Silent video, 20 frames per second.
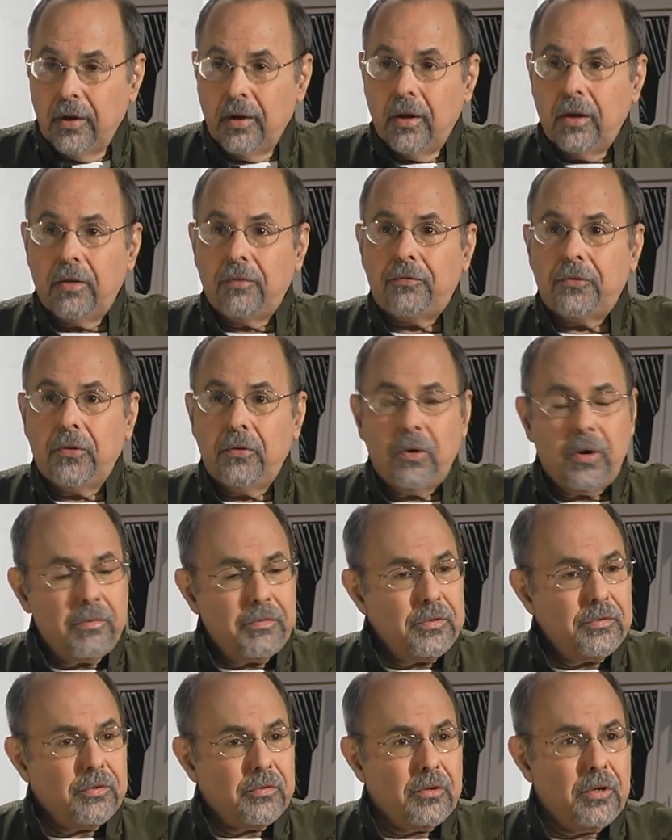If you
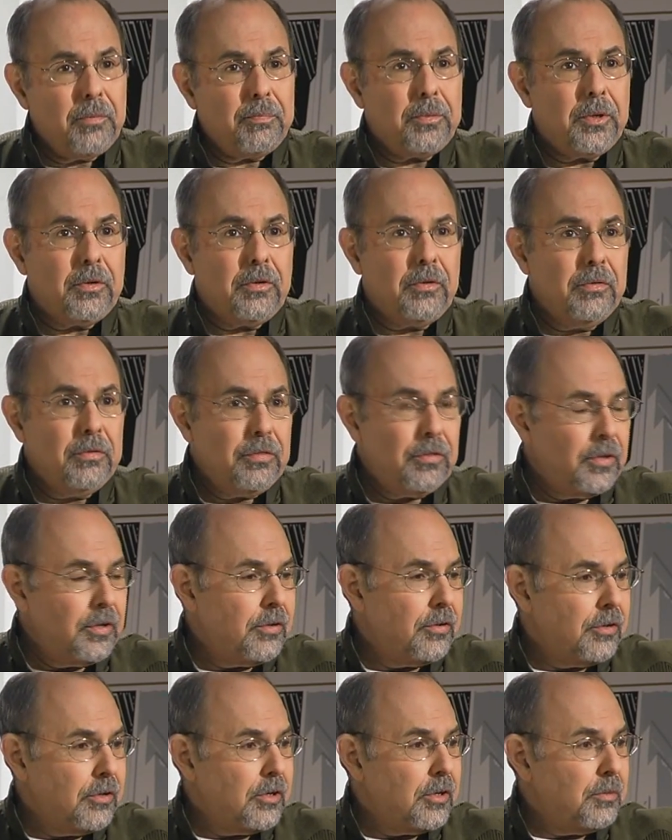have a script and you think
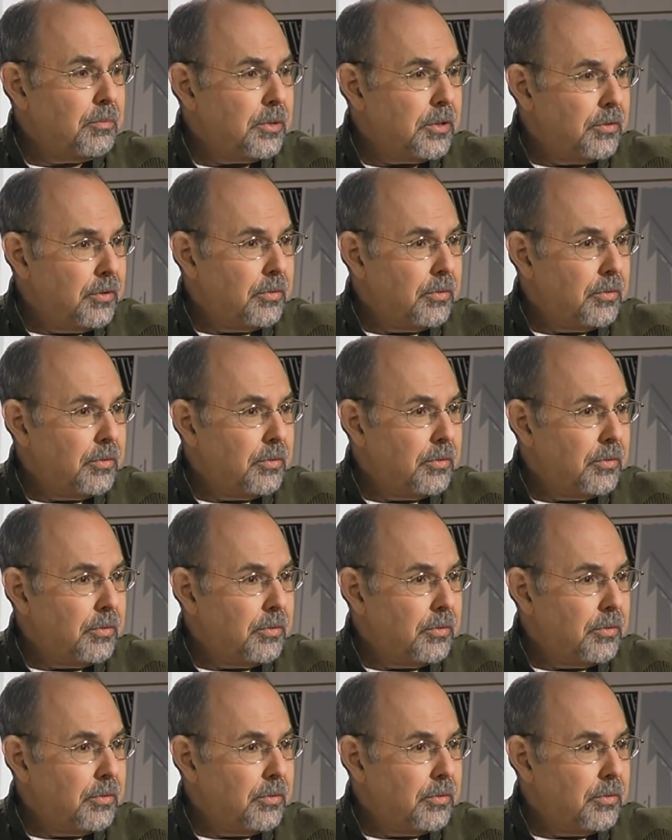you're going to be